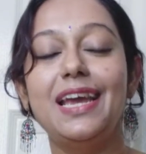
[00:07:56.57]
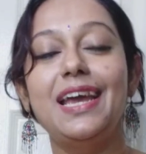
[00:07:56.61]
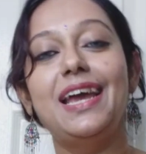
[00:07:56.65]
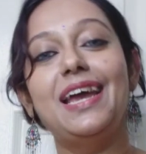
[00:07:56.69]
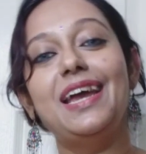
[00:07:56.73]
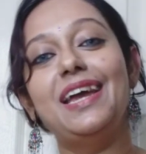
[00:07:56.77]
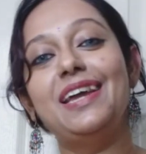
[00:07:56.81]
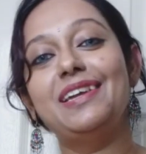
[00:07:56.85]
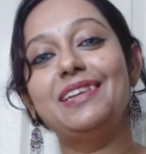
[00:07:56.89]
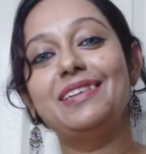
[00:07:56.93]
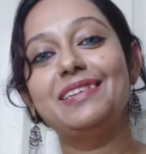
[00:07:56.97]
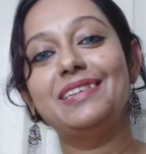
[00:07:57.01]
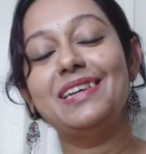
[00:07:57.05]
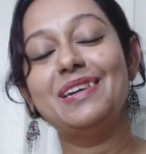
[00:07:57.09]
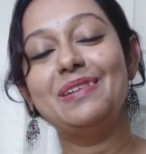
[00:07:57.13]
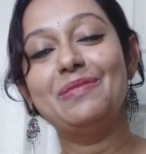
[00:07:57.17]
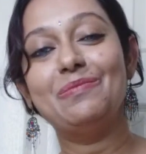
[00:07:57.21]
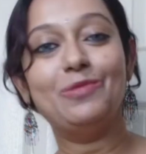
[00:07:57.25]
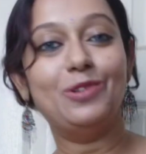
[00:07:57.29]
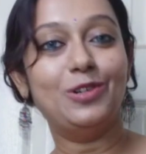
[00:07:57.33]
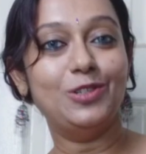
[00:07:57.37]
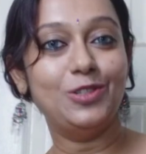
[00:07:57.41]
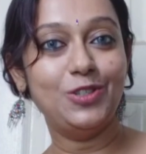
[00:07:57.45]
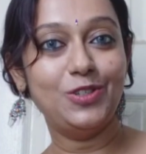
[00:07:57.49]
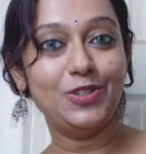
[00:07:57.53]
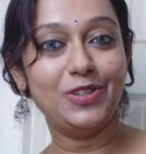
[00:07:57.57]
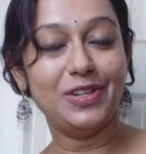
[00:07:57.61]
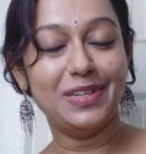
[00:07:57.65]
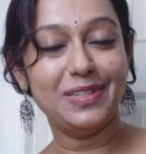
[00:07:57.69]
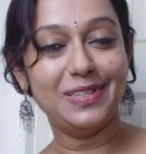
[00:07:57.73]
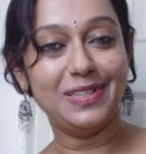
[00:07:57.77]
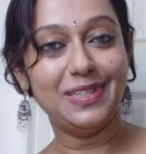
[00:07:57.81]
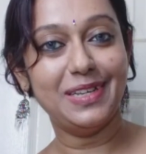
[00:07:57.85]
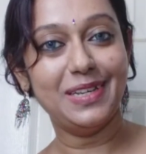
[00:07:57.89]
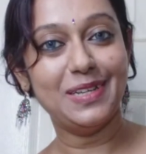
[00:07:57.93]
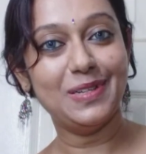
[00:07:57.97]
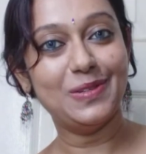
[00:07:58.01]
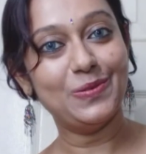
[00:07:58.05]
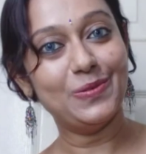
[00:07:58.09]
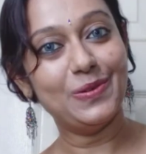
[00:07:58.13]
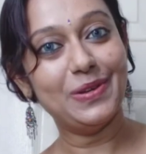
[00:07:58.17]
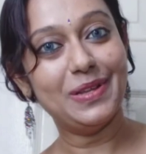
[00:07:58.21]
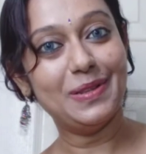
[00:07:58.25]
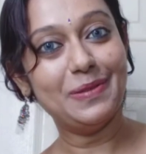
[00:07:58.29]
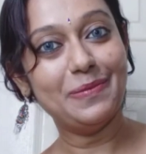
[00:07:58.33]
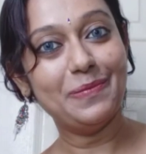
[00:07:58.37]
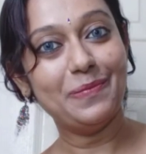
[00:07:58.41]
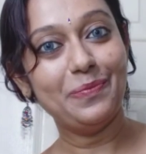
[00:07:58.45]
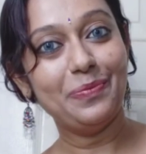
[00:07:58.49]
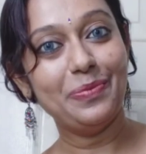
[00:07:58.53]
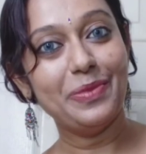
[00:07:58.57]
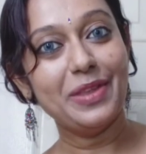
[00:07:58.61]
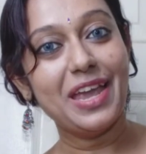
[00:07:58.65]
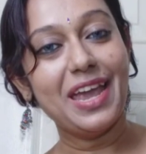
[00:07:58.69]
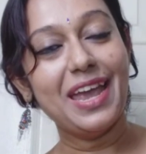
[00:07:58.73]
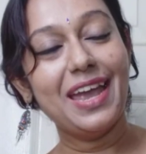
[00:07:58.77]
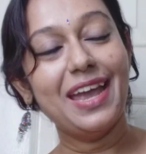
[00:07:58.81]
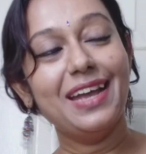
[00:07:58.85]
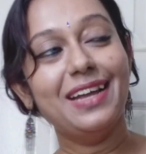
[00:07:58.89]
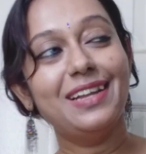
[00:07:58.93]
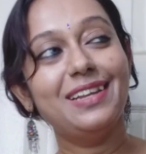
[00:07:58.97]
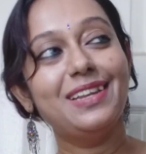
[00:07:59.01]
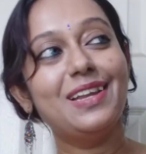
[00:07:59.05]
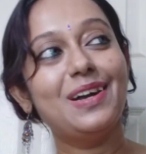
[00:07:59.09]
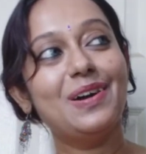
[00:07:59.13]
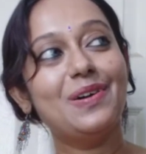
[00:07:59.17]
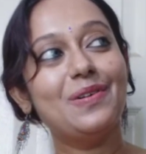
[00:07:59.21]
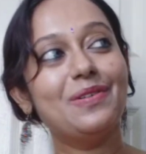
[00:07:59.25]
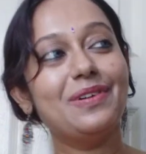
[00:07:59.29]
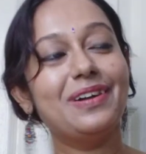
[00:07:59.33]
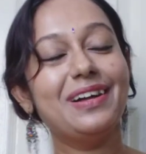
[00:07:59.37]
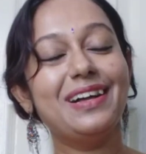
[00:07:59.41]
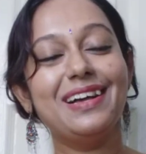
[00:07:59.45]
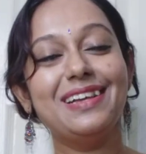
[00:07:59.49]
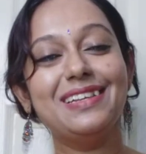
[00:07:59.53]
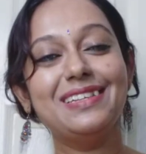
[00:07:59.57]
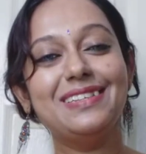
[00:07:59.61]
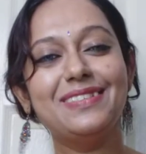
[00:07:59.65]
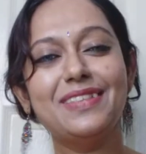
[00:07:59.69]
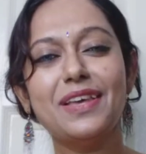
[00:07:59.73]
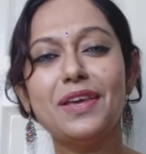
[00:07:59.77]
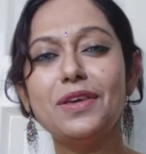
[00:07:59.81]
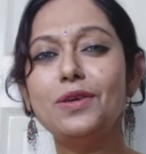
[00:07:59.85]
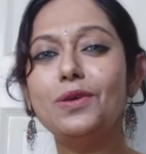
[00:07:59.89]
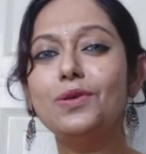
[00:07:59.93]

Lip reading: and moisturizing it well. Now guys, thank